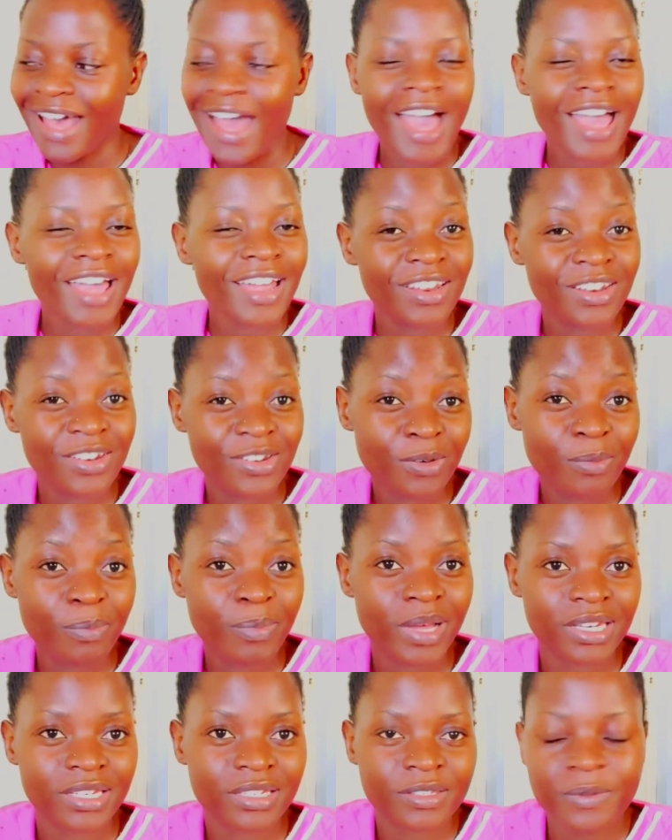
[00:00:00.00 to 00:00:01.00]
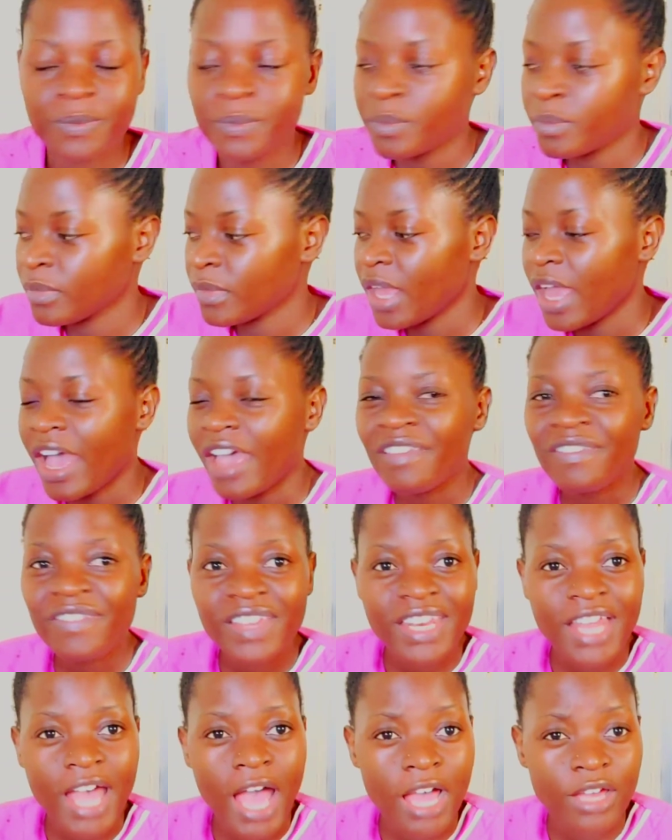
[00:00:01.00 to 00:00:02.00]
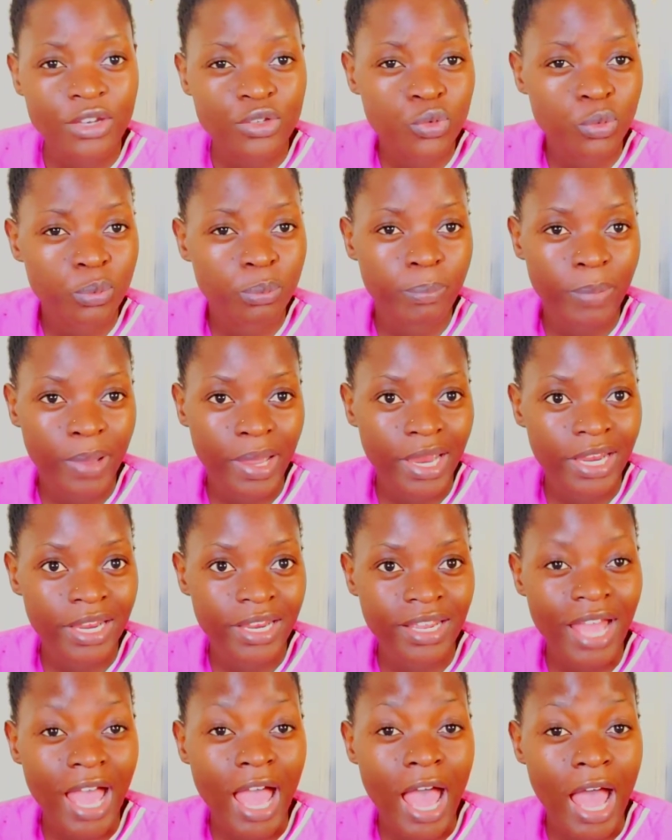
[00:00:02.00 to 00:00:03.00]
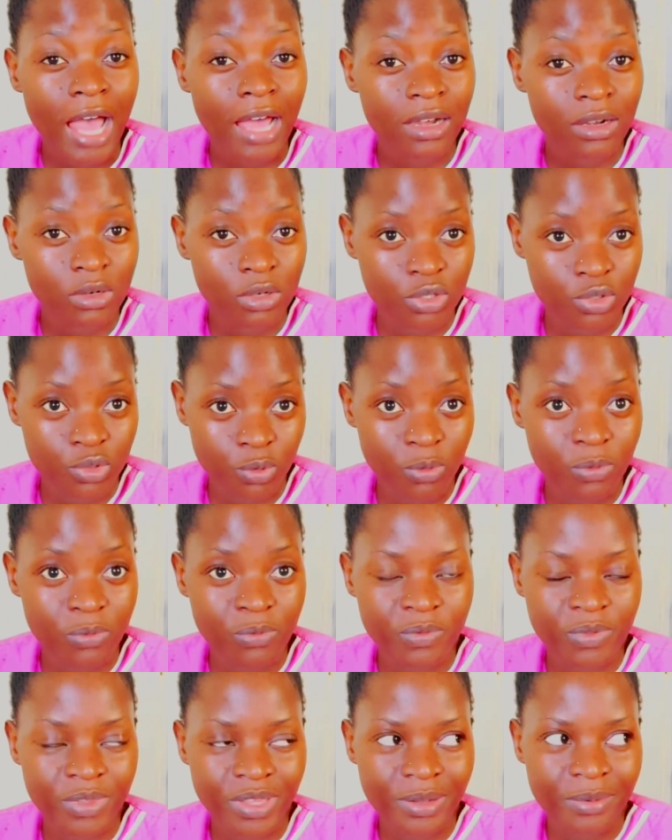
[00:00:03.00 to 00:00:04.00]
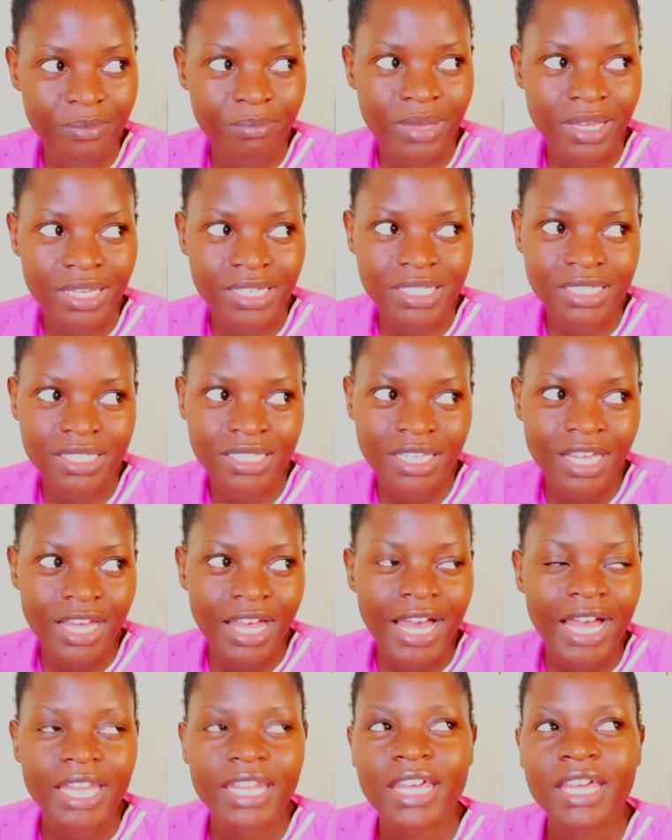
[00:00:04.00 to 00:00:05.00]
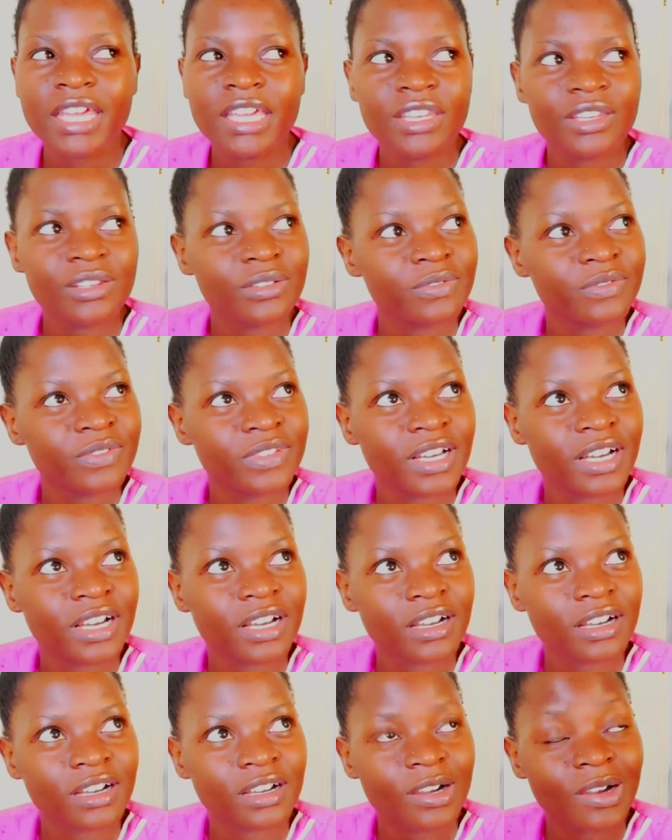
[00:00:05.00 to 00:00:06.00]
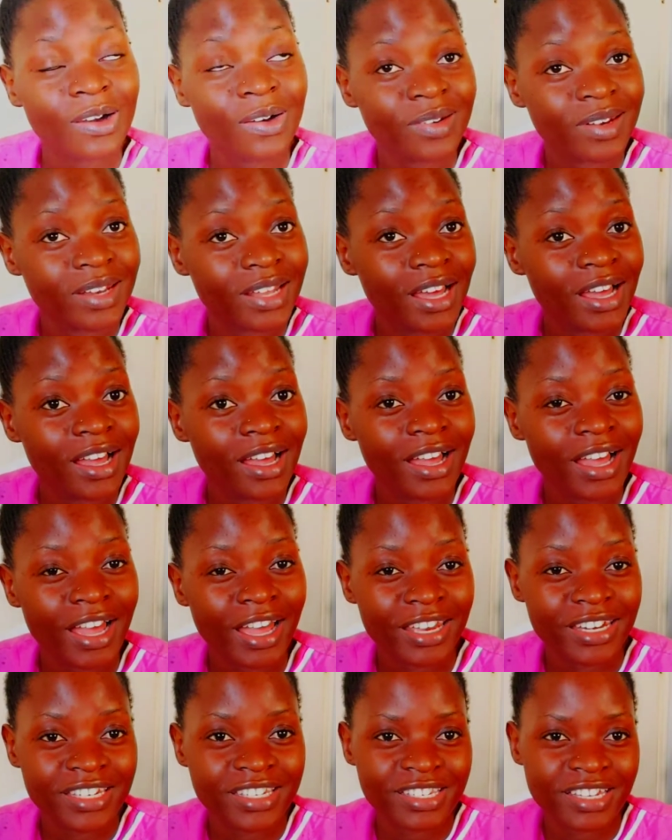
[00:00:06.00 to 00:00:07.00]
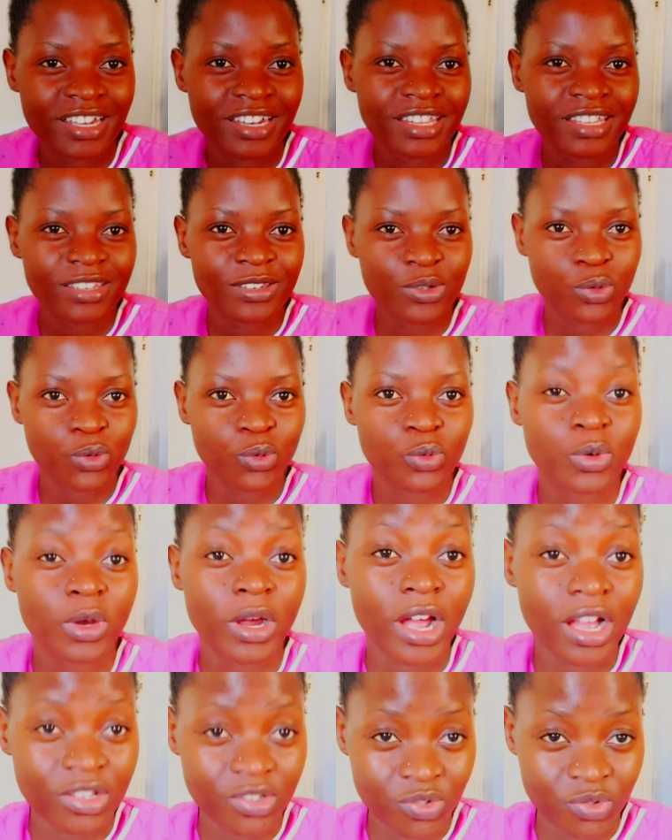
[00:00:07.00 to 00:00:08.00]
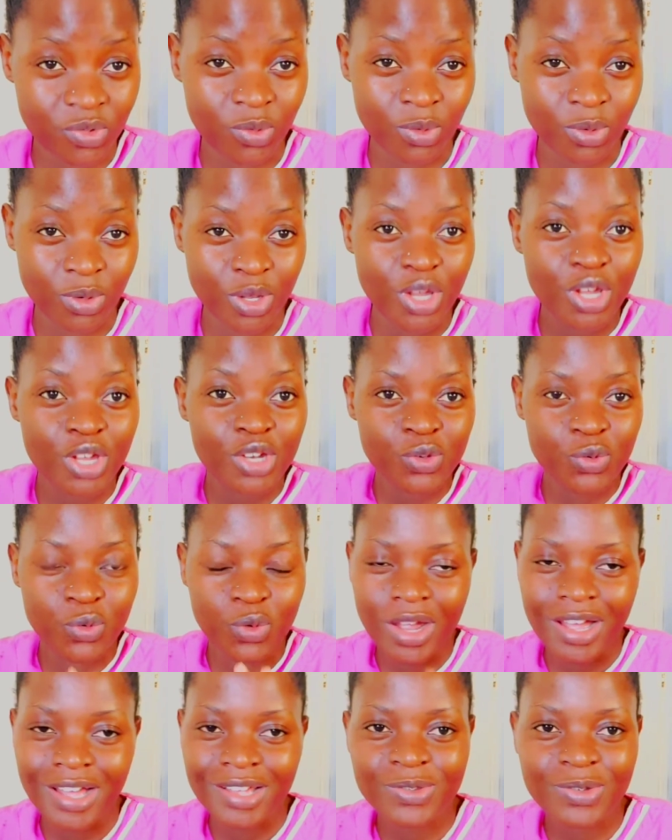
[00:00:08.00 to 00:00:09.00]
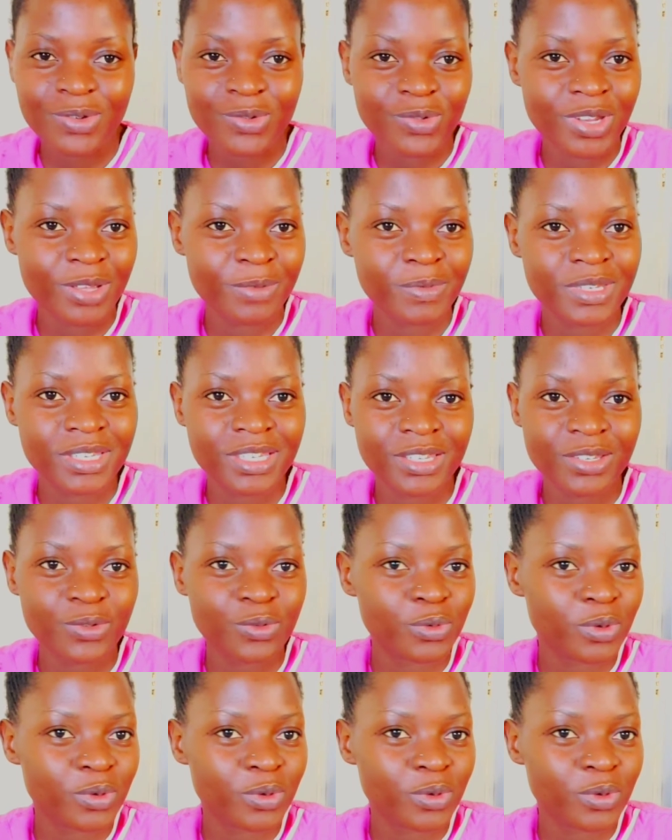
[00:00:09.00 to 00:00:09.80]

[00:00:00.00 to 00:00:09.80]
I don't know, but I even had to buy a lot of them, but at the end of the order, I decided to eliminate,